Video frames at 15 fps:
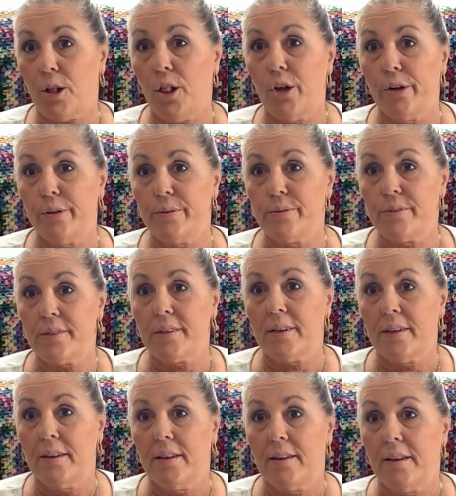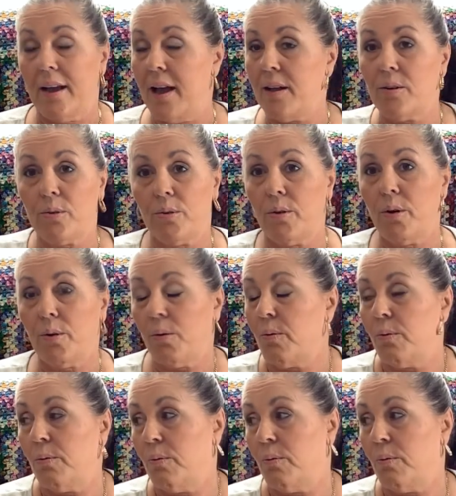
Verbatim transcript: closed. I don't know